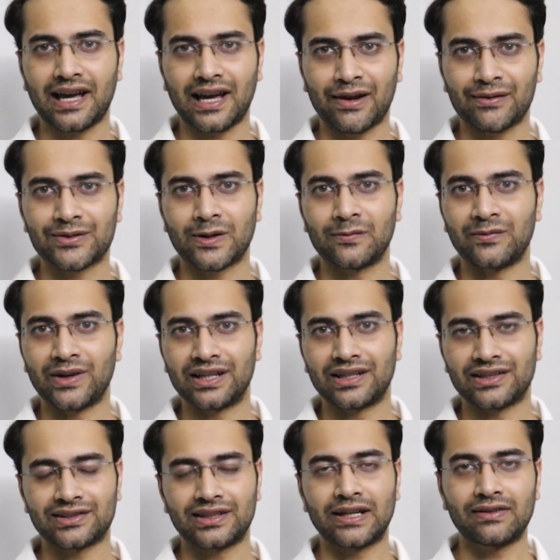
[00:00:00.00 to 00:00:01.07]
have some
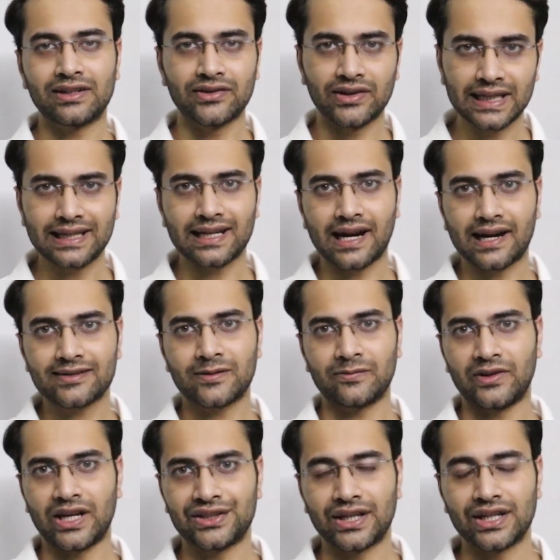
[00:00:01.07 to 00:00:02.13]
weightage. They will really add
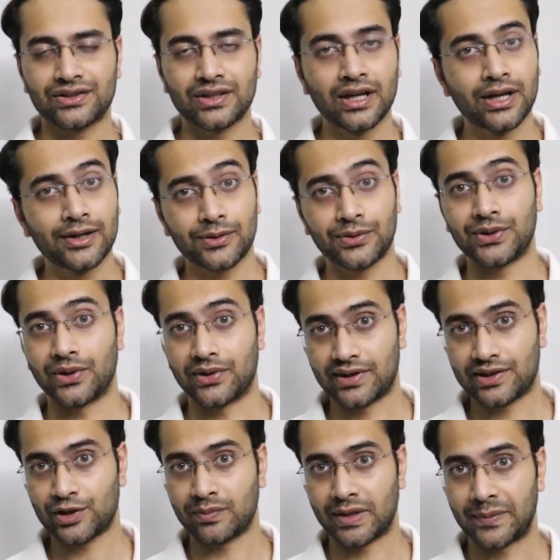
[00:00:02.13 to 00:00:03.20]
some weightage to your
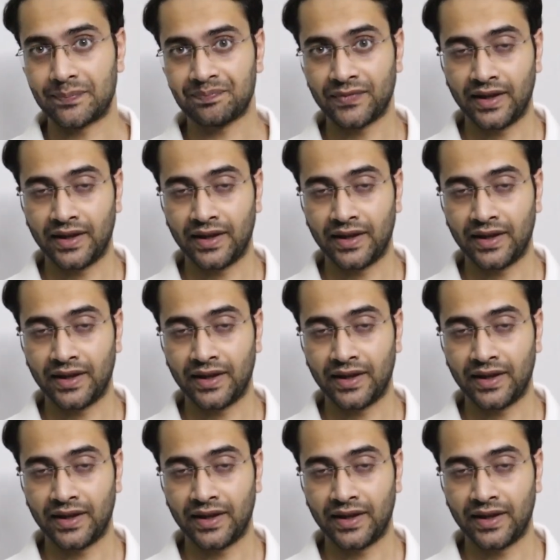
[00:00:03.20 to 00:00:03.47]
resume.